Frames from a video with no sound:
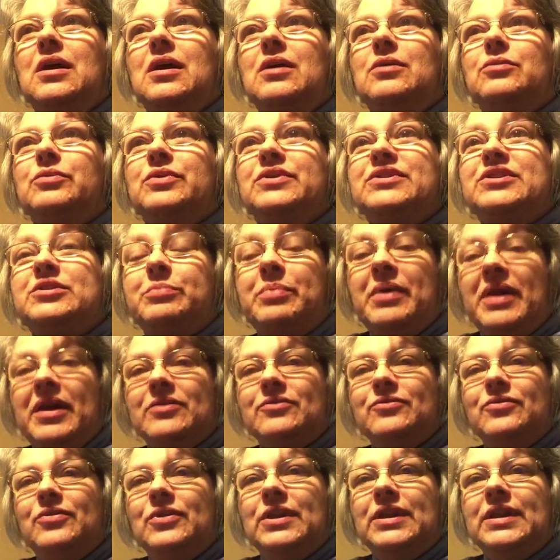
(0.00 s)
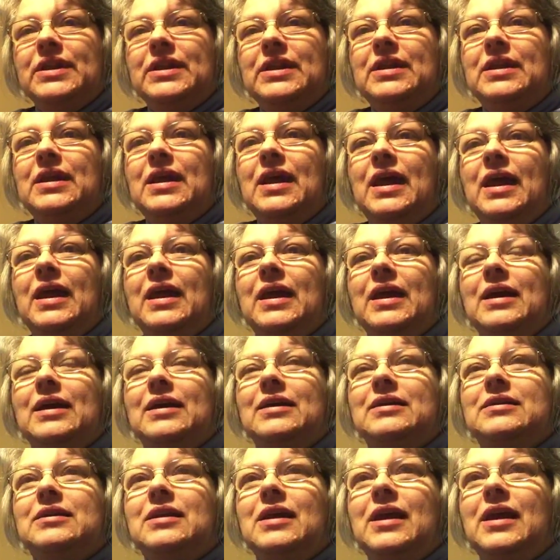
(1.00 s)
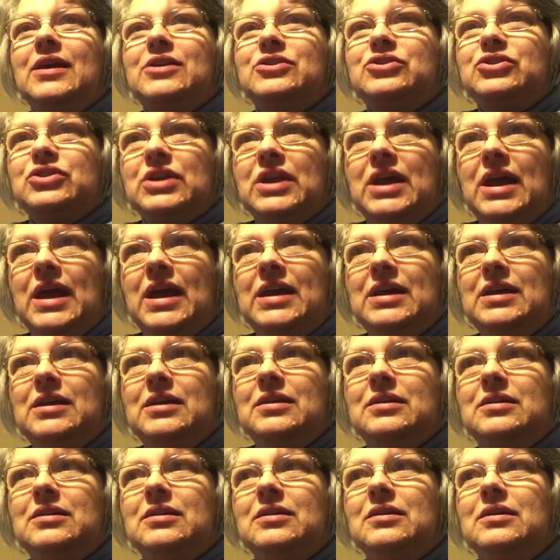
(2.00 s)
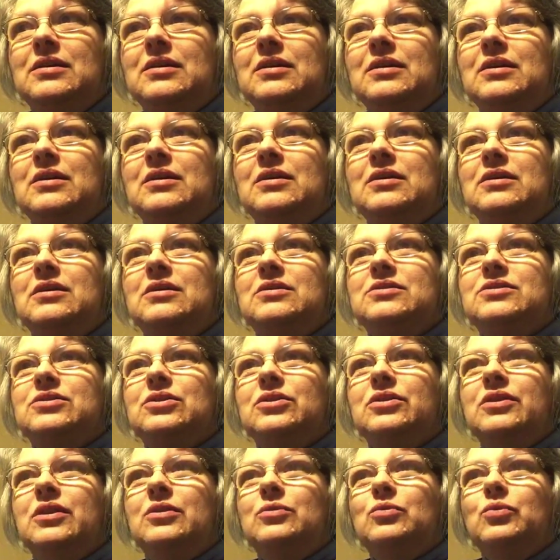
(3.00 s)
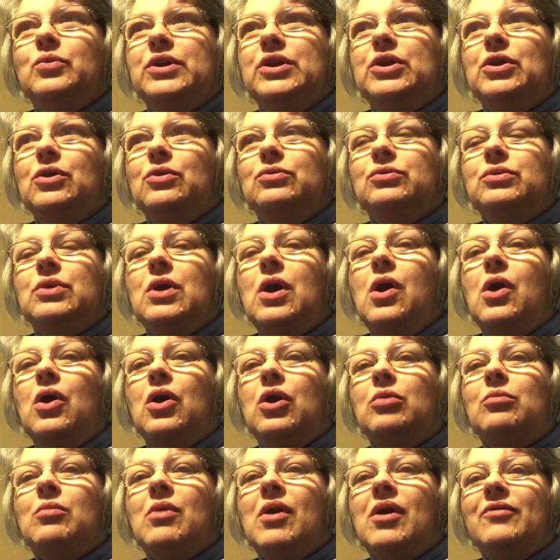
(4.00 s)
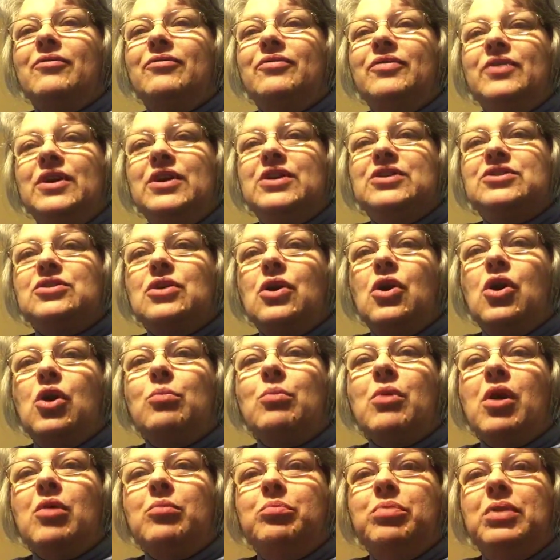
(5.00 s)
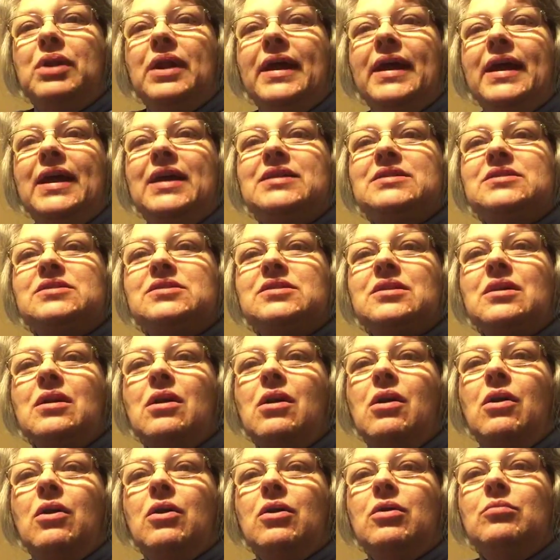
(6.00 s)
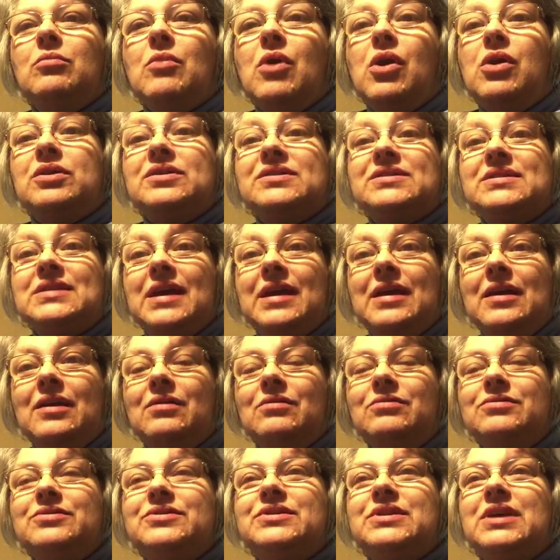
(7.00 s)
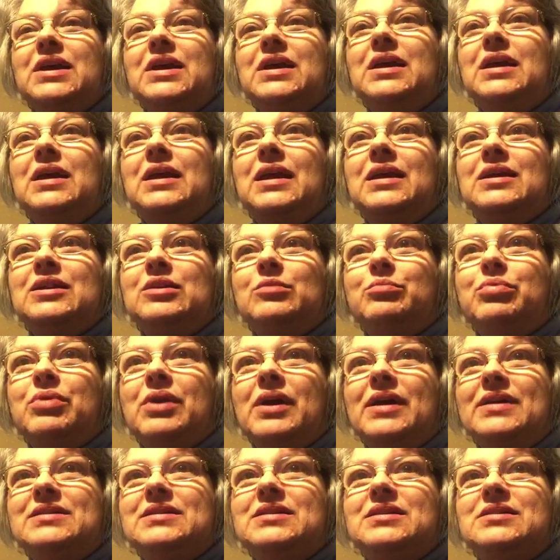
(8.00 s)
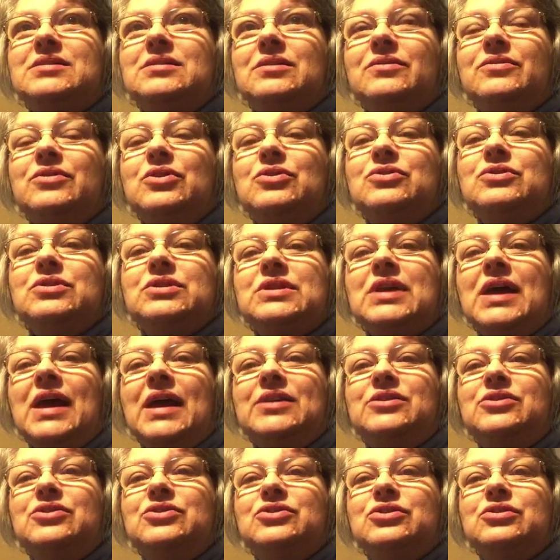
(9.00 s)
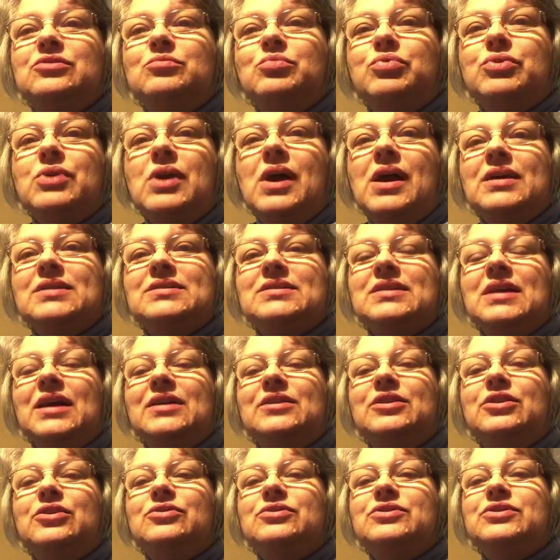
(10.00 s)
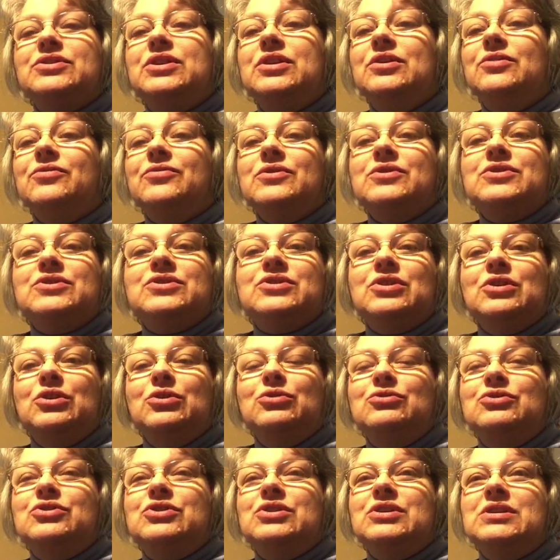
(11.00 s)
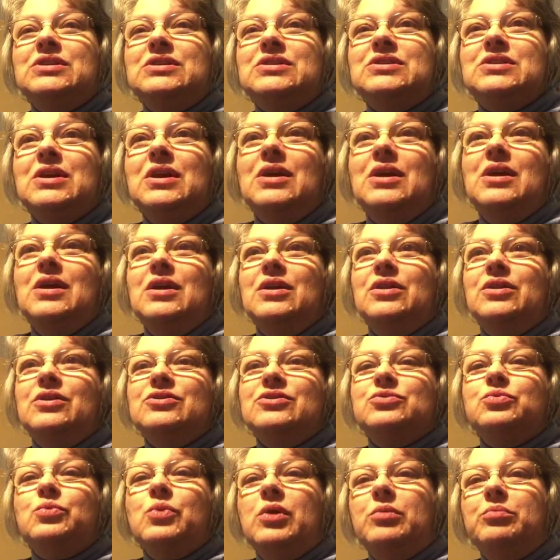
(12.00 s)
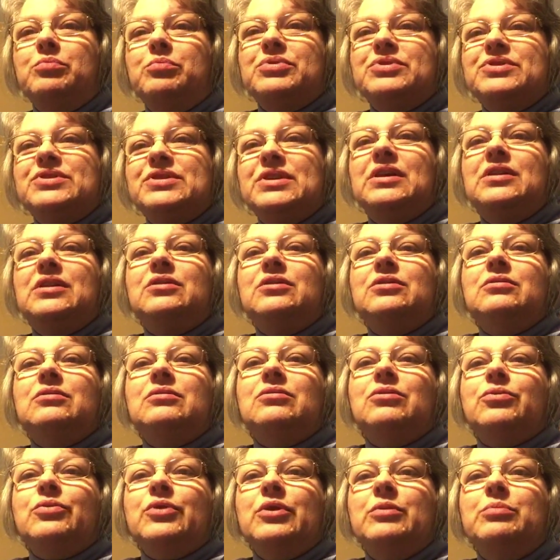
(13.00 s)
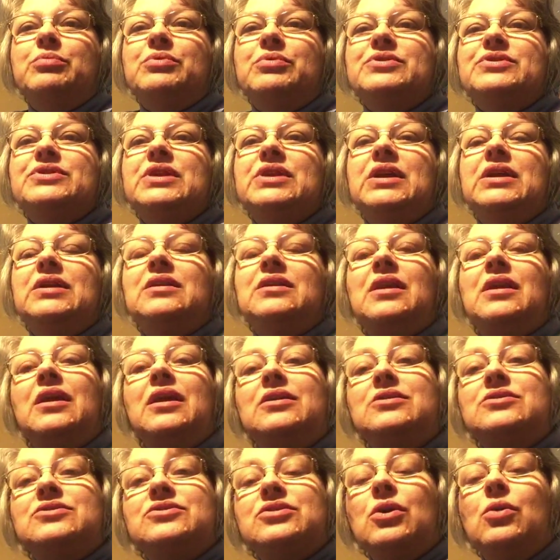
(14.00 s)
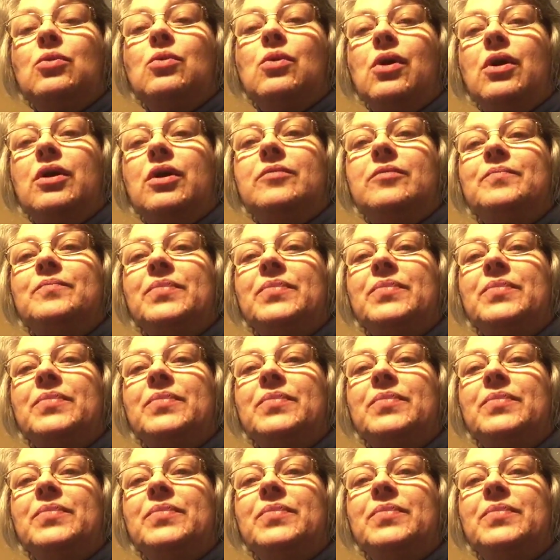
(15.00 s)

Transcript: respectfully and educated so that we don't harm our fish, harm our plants, harm ourselves in the process of using hydrogen peroxide. There's different solutions. There's 1%, 3%, and so on.